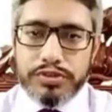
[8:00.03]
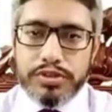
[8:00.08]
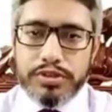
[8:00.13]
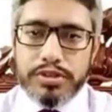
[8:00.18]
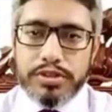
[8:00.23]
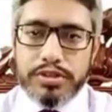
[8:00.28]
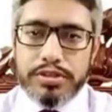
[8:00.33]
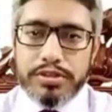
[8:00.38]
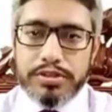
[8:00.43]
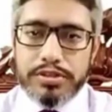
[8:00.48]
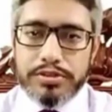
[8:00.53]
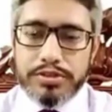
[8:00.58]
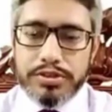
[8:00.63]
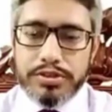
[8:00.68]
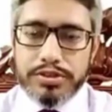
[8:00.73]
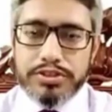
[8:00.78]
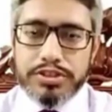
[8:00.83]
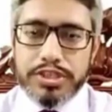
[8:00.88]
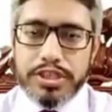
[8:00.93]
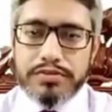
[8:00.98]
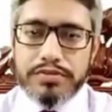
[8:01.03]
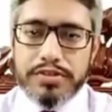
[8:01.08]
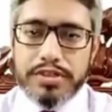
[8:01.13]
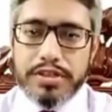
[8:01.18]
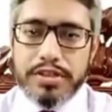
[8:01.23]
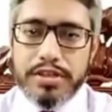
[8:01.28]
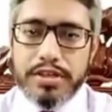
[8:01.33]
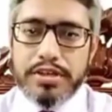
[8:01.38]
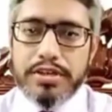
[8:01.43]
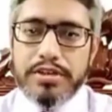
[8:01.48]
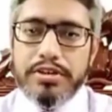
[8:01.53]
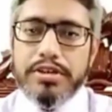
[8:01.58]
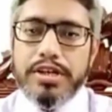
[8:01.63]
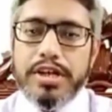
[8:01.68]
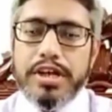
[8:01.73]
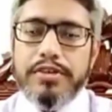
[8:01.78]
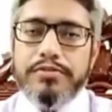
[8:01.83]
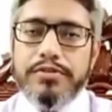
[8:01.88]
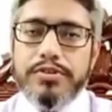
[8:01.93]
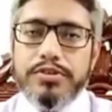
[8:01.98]
for your CV.
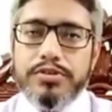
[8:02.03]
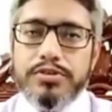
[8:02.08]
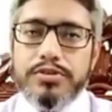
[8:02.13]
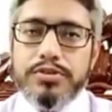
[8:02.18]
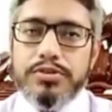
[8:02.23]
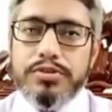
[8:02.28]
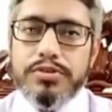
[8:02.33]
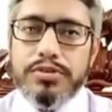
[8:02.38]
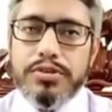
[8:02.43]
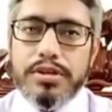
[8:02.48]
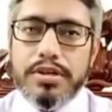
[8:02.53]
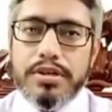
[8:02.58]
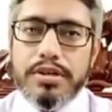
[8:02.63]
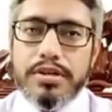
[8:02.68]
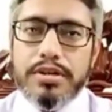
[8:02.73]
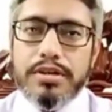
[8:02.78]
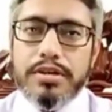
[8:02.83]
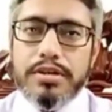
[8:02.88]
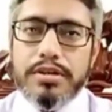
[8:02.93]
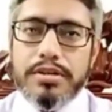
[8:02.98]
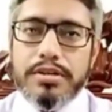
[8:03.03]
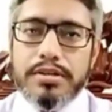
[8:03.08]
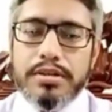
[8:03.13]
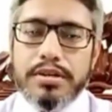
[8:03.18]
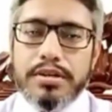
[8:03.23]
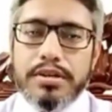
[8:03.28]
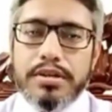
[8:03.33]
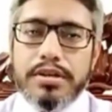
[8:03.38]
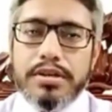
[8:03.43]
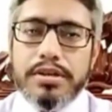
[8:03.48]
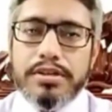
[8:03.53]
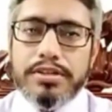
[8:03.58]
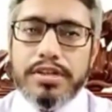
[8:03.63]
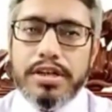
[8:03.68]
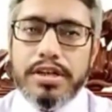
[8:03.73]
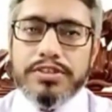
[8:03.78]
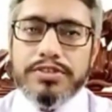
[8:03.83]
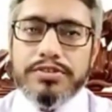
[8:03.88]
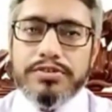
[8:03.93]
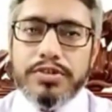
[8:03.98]
You have to
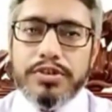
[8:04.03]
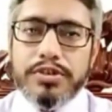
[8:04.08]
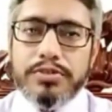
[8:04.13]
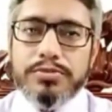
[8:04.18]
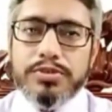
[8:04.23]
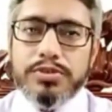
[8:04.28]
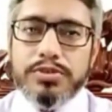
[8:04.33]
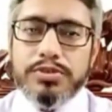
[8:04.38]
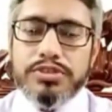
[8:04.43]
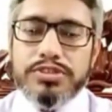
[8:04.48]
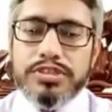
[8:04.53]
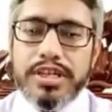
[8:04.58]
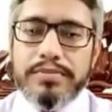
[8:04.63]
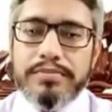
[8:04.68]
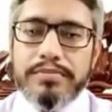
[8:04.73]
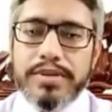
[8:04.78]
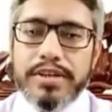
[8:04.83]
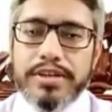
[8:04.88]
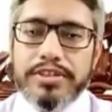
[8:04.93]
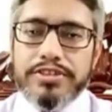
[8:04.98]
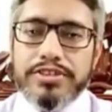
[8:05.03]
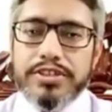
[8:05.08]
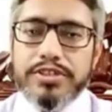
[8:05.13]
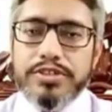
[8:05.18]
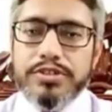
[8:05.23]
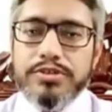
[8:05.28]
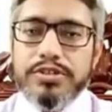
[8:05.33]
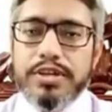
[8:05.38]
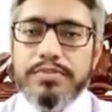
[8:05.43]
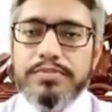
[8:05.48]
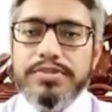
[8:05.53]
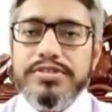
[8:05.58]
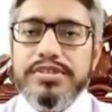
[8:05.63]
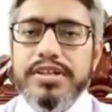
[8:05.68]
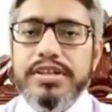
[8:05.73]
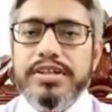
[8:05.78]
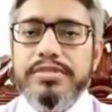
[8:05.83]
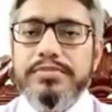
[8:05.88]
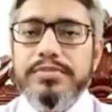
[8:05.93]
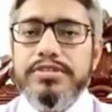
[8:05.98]
transform those templates into a
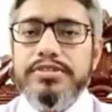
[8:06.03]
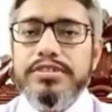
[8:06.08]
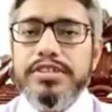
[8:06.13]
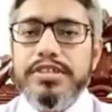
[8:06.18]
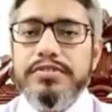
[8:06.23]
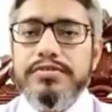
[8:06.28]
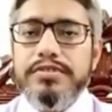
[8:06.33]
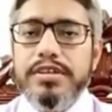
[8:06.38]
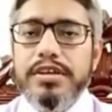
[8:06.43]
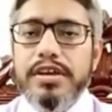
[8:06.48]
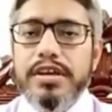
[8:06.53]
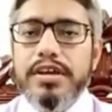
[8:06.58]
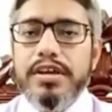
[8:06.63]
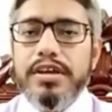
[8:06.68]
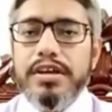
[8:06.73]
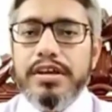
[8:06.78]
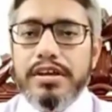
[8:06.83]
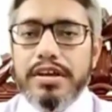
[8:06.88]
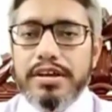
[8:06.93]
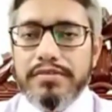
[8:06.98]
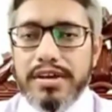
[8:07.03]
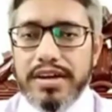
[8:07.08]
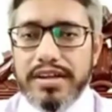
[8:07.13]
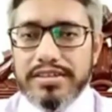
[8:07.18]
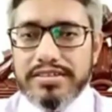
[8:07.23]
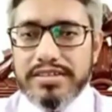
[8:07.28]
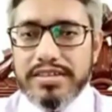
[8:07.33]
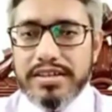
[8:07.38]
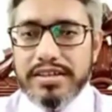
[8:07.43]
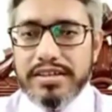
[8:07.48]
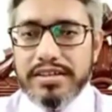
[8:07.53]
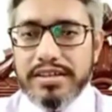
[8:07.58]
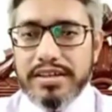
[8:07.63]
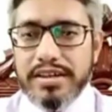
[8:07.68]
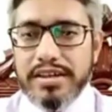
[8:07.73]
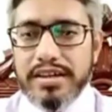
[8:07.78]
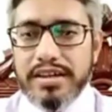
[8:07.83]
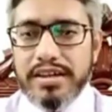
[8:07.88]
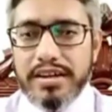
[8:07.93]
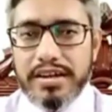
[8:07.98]
presentable CV, revise it
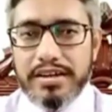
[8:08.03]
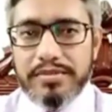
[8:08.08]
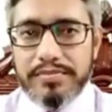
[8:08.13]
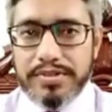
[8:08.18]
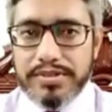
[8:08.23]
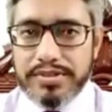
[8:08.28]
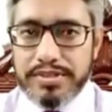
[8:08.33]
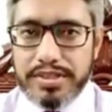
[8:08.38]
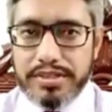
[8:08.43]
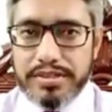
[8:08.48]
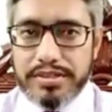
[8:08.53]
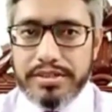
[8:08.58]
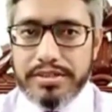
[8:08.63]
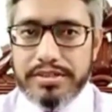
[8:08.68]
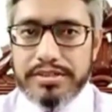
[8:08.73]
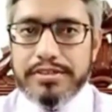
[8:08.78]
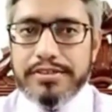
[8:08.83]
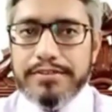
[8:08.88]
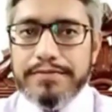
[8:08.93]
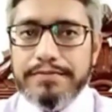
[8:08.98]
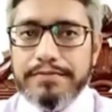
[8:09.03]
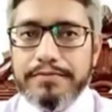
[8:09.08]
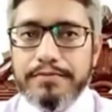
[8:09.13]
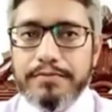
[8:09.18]
and present it.